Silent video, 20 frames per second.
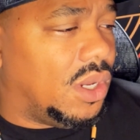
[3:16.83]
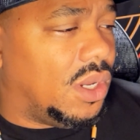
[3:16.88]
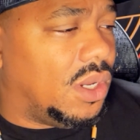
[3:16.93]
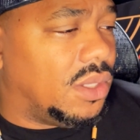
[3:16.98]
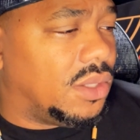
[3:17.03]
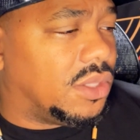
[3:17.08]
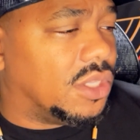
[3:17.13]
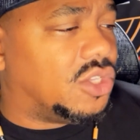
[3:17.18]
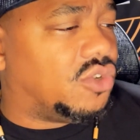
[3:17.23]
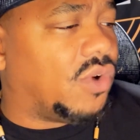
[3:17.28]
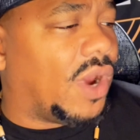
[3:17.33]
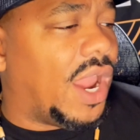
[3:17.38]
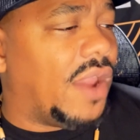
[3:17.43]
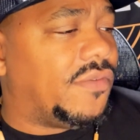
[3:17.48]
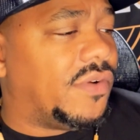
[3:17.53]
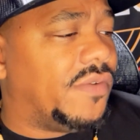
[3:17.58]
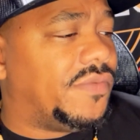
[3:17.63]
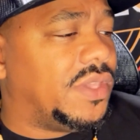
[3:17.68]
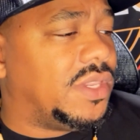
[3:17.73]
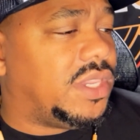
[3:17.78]
The driver
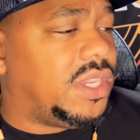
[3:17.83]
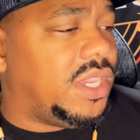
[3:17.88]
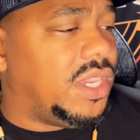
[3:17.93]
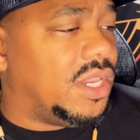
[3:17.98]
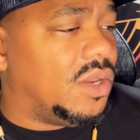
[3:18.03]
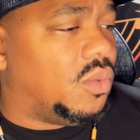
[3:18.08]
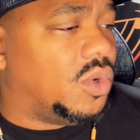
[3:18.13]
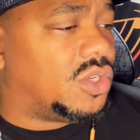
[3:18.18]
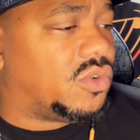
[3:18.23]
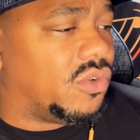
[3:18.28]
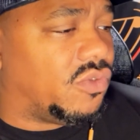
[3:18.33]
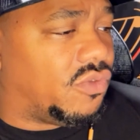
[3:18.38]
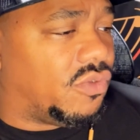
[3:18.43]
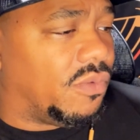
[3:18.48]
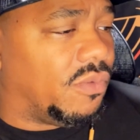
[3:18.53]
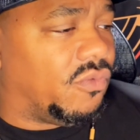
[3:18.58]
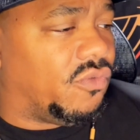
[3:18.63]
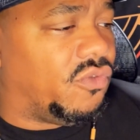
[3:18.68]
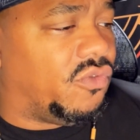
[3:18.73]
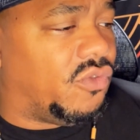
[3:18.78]
of the Kia, which was
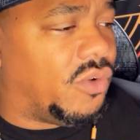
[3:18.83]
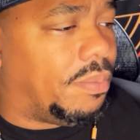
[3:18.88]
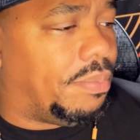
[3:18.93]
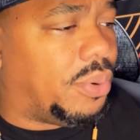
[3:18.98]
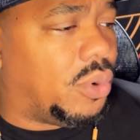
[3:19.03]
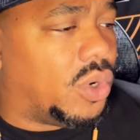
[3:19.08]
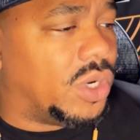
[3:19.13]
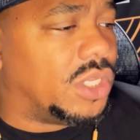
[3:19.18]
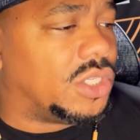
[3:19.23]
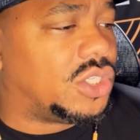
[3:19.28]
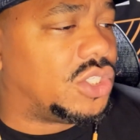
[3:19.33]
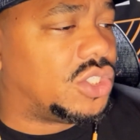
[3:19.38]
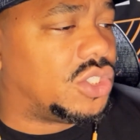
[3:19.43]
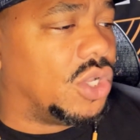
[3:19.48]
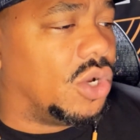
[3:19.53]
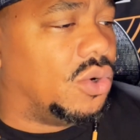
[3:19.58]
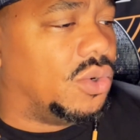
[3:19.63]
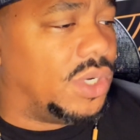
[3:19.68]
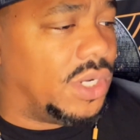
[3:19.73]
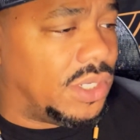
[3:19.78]
reported
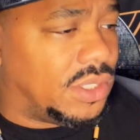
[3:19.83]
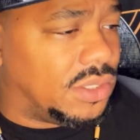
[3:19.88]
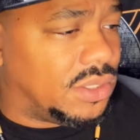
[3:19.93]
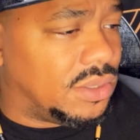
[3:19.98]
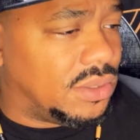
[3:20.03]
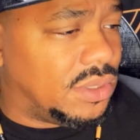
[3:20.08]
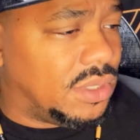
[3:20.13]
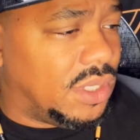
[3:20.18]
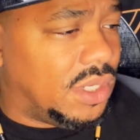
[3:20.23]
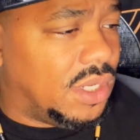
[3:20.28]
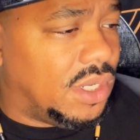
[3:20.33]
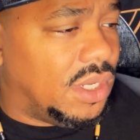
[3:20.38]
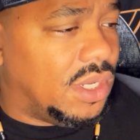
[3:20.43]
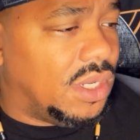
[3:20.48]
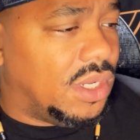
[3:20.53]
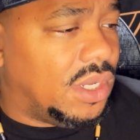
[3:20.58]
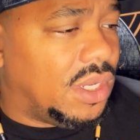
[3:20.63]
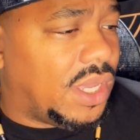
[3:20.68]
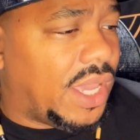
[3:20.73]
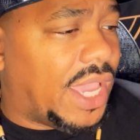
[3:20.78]
stolen,
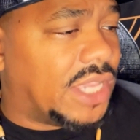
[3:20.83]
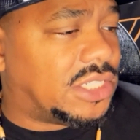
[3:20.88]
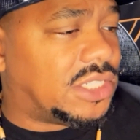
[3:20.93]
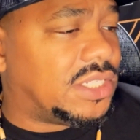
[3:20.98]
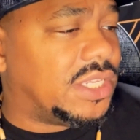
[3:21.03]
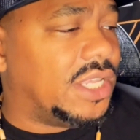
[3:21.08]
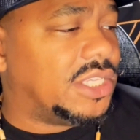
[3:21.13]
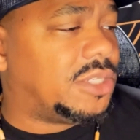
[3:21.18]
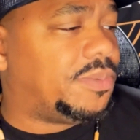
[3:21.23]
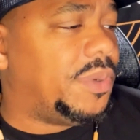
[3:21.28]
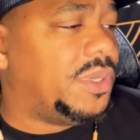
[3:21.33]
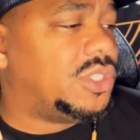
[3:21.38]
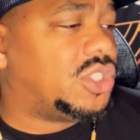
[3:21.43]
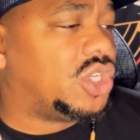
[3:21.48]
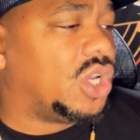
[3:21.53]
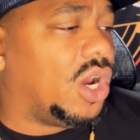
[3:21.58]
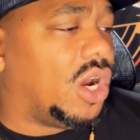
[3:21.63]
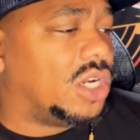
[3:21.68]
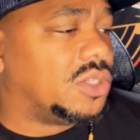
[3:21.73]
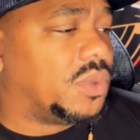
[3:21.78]
has since been
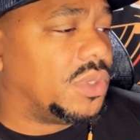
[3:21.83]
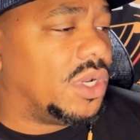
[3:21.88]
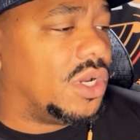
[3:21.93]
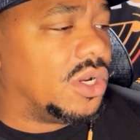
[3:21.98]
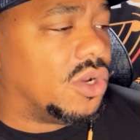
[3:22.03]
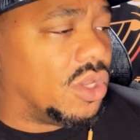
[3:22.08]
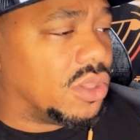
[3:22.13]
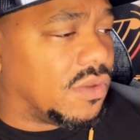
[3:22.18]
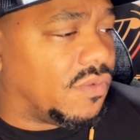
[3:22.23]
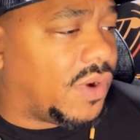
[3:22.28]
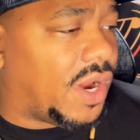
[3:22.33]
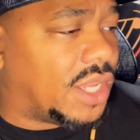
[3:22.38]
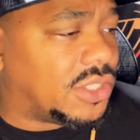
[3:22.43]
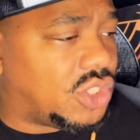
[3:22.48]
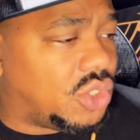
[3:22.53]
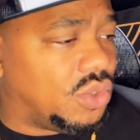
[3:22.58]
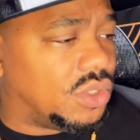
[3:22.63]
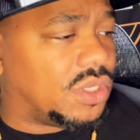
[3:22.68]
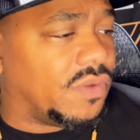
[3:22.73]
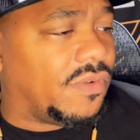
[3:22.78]
charged with unauthorized
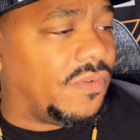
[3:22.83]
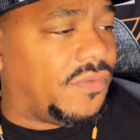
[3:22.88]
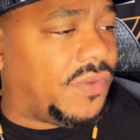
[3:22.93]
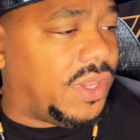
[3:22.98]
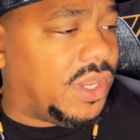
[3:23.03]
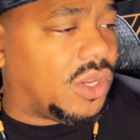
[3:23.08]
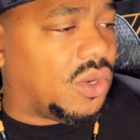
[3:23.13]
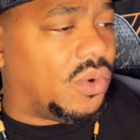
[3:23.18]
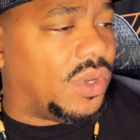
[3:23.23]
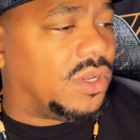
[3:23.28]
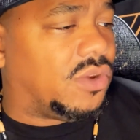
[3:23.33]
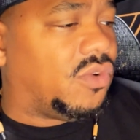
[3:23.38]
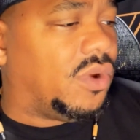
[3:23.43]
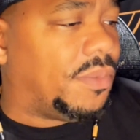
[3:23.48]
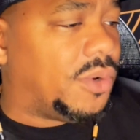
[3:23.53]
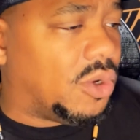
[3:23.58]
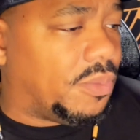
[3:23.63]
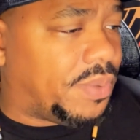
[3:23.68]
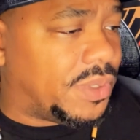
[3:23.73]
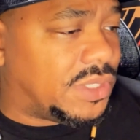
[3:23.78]
use of a vehicle and
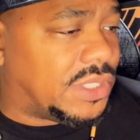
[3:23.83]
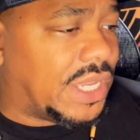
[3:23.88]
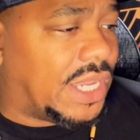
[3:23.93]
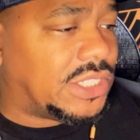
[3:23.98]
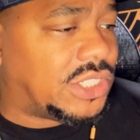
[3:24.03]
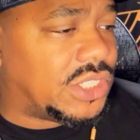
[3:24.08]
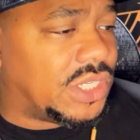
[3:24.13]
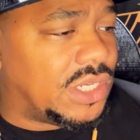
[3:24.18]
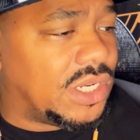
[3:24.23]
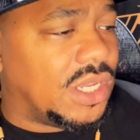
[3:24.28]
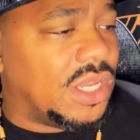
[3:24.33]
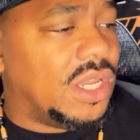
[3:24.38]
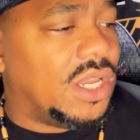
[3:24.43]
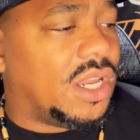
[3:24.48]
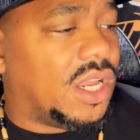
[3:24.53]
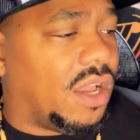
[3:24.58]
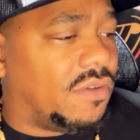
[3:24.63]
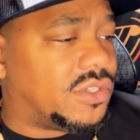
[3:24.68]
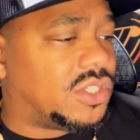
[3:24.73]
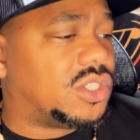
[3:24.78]
criminal possession
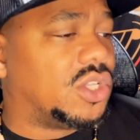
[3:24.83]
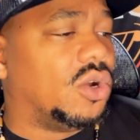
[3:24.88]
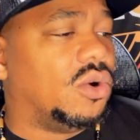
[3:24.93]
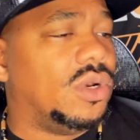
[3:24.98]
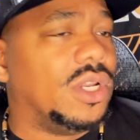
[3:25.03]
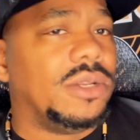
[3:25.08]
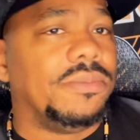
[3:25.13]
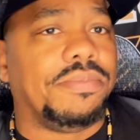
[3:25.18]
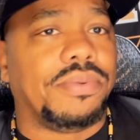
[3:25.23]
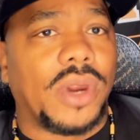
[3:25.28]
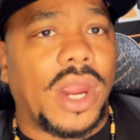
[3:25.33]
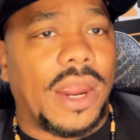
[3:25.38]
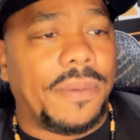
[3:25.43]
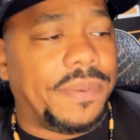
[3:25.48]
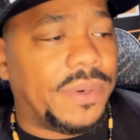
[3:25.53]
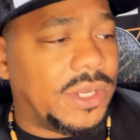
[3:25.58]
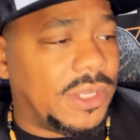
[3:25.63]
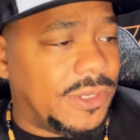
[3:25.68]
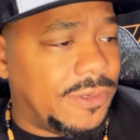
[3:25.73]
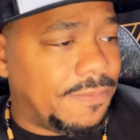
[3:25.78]
of stolen
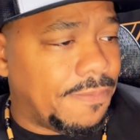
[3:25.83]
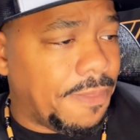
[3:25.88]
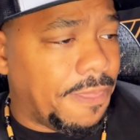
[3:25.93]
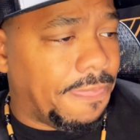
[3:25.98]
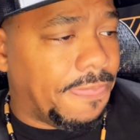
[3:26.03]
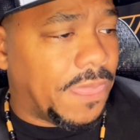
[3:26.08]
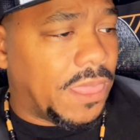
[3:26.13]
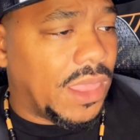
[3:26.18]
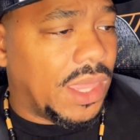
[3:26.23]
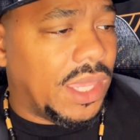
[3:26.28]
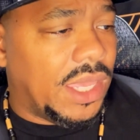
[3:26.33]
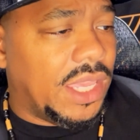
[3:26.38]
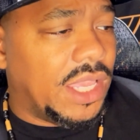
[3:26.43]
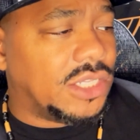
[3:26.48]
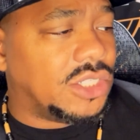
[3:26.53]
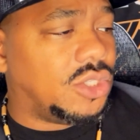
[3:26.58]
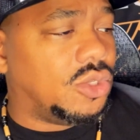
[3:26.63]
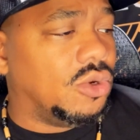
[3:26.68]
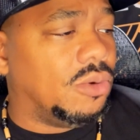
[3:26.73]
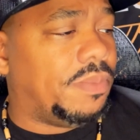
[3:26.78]
property. He is
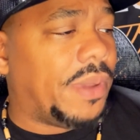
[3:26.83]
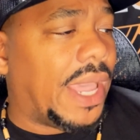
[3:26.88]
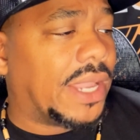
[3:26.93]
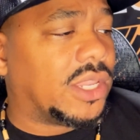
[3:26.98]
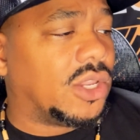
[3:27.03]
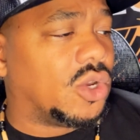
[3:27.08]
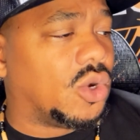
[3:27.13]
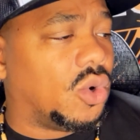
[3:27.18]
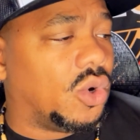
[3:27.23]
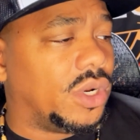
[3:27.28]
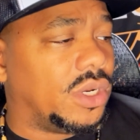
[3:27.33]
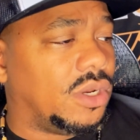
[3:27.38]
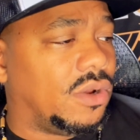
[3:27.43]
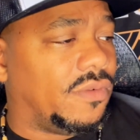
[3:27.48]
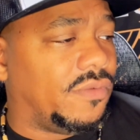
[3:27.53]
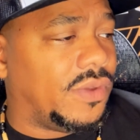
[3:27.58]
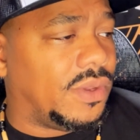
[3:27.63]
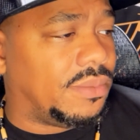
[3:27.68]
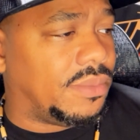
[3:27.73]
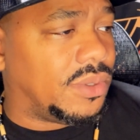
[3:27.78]
due back in court in
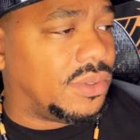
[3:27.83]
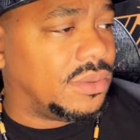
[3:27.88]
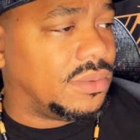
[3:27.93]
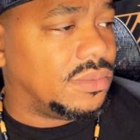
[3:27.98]
November.